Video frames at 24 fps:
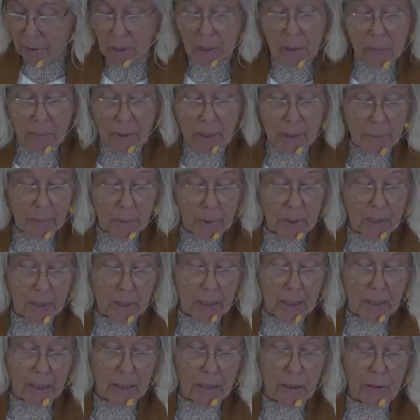people
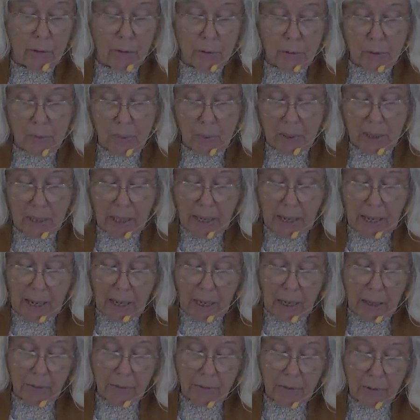today use what they
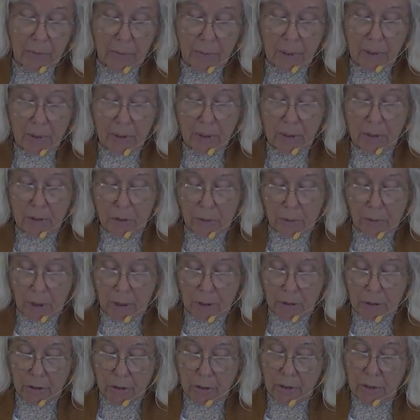have to build a
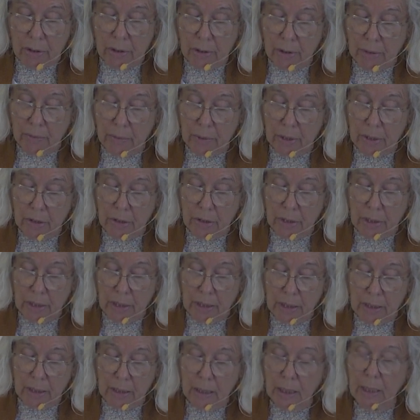structure in which they can